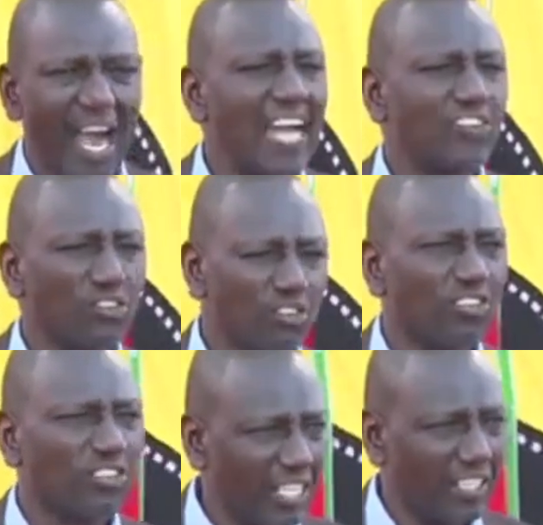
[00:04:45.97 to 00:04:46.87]
I do not
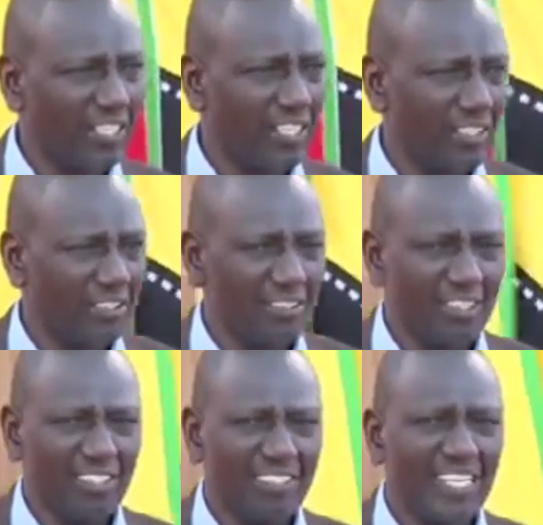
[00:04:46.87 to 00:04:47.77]
think
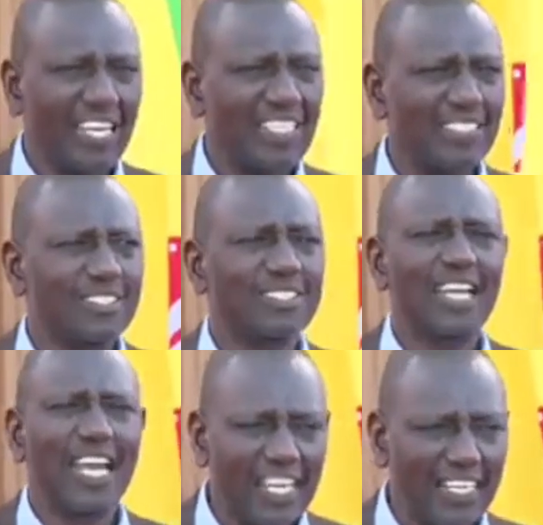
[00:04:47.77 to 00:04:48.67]
there is
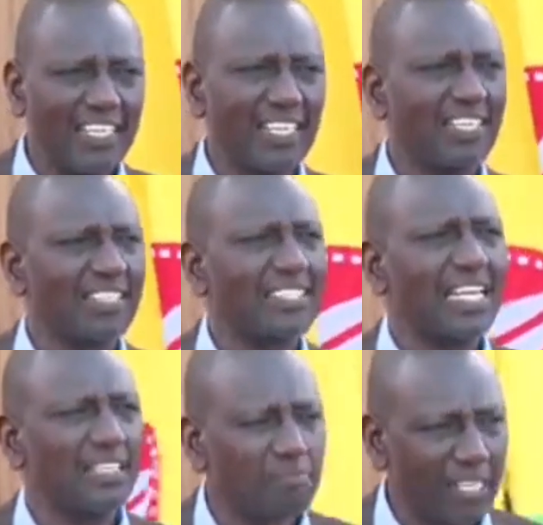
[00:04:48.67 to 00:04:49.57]
any
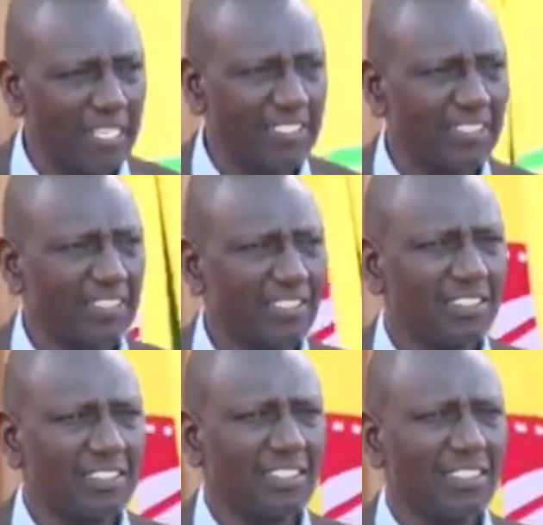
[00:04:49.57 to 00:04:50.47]
deliberate
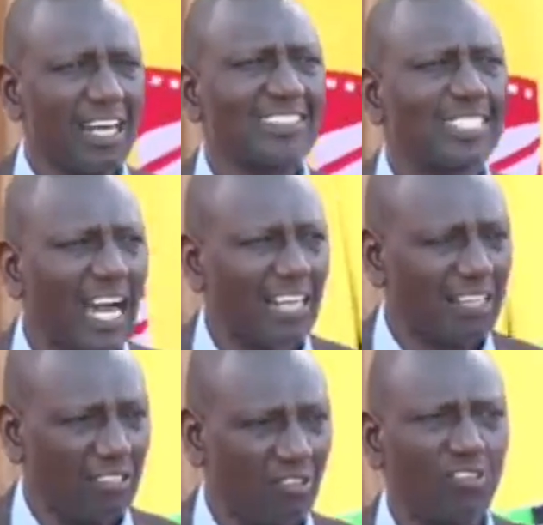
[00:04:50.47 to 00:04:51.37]

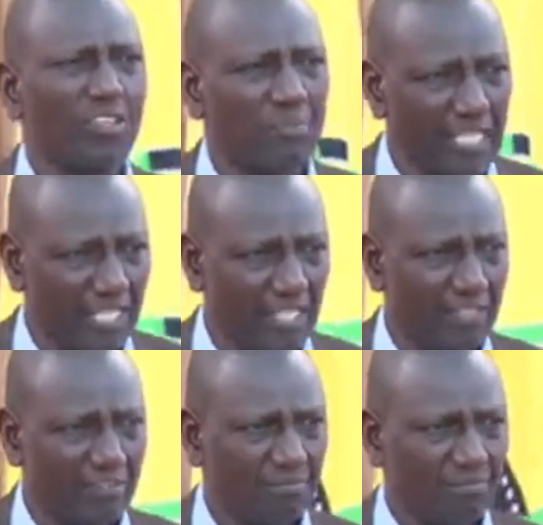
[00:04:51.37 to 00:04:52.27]
attack on the media.
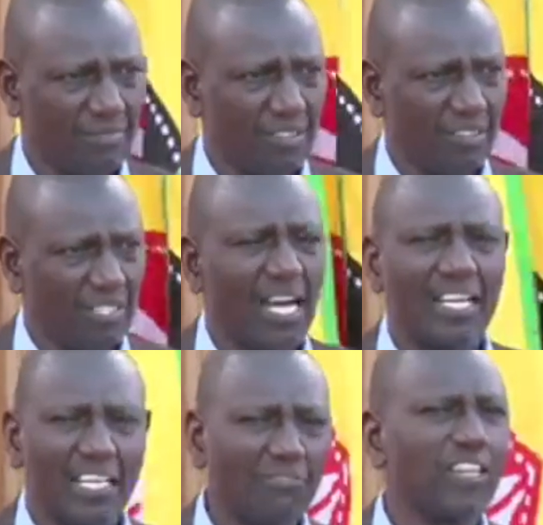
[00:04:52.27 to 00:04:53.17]

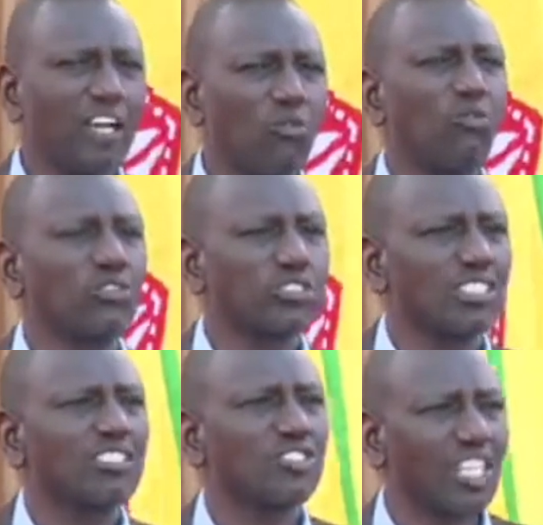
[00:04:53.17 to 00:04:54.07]
And if there
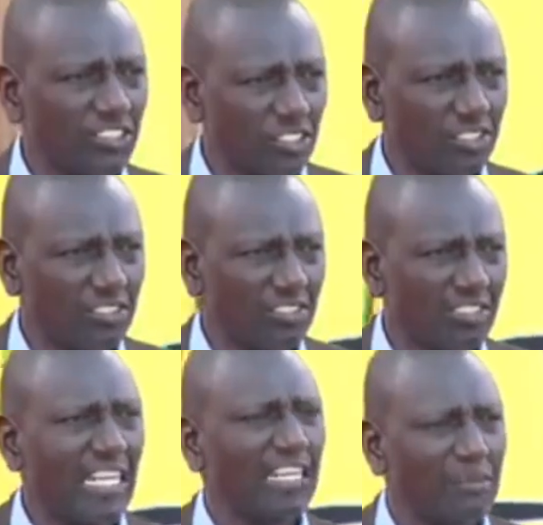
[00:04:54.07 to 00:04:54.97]
was such
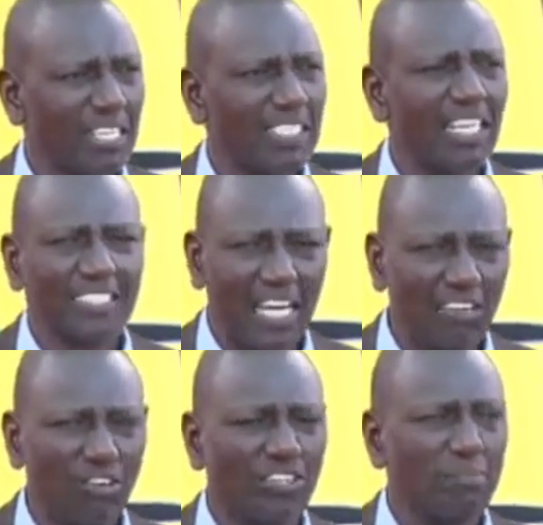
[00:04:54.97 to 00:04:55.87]
deliberate
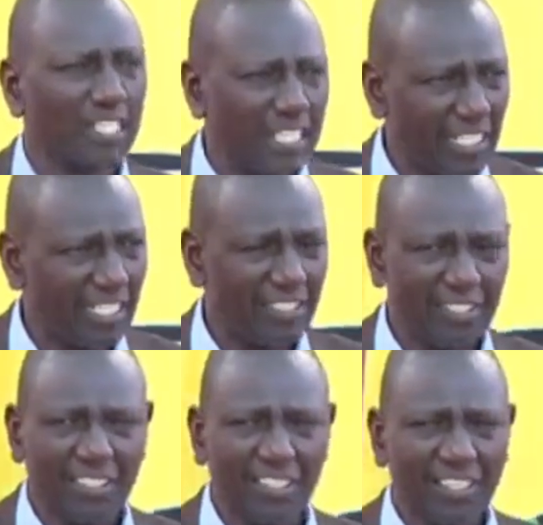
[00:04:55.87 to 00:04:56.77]
attack on the media,
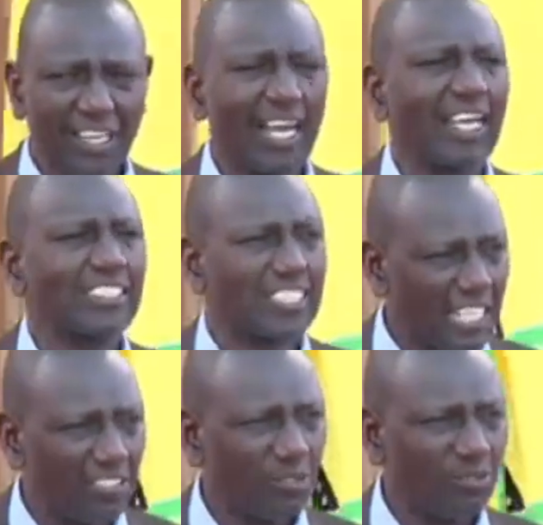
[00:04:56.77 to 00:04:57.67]
I can
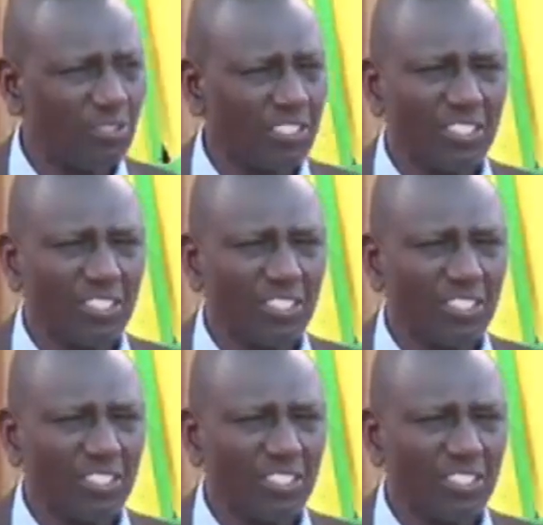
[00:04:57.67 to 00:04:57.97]
tell you